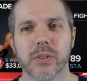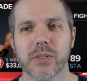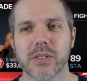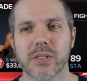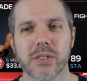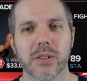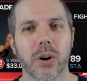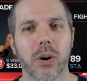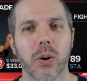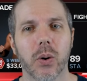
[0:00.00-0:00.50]

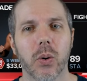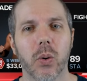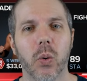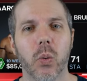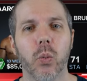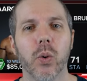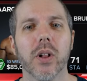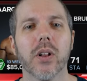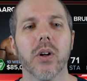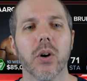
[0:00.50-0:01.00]
So
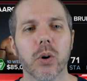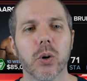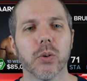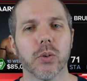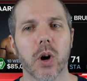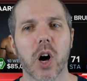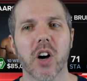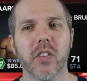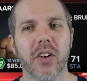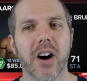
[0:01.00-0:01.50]
we'll
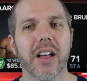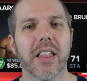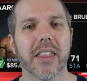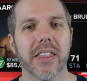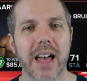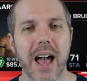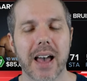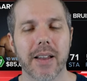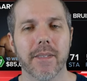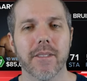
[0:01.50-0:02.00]
hold off on
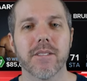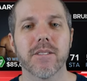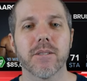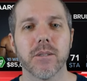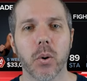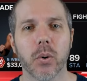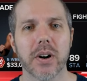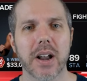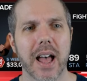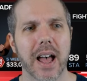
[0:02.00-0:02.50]
that
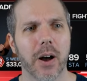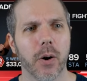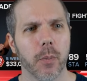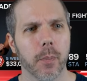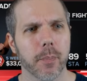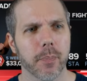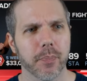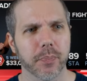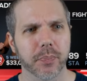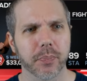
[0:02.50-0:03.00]
for
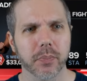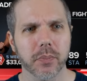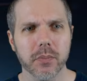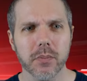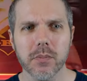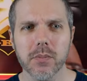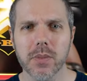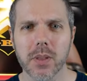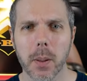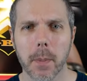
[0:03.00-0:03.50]
now.
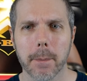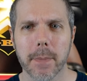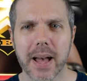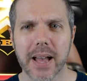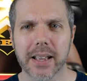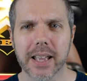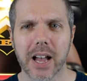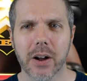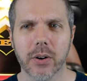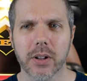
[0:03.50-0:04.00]

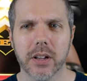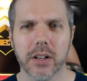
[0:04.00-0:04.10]
Back out